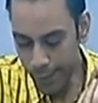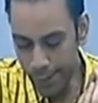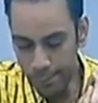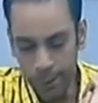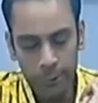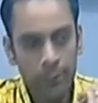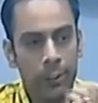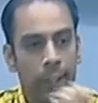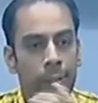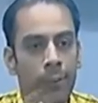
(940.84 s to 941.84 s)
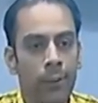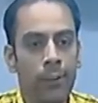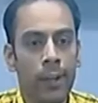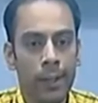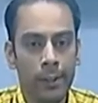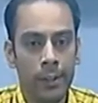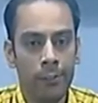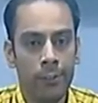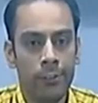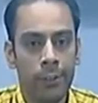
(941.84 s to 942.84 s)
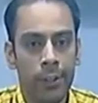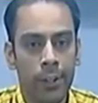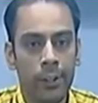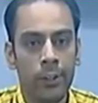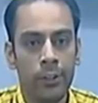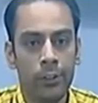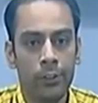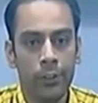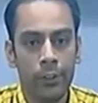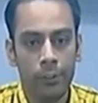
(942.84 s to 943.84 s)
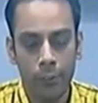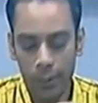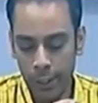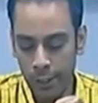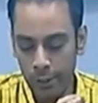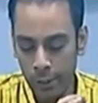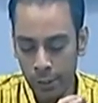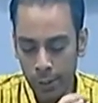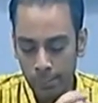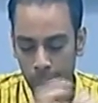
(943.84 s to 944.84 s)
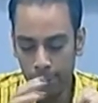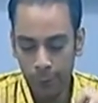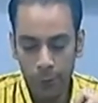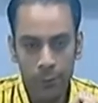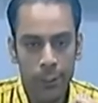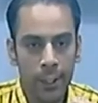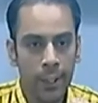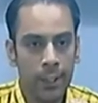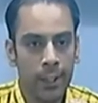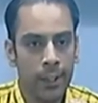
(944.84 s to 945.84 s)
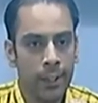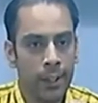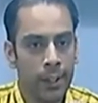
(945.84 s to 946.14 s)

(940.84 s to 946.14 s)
beautiful thing was that there were certain institutions, what they did before sending their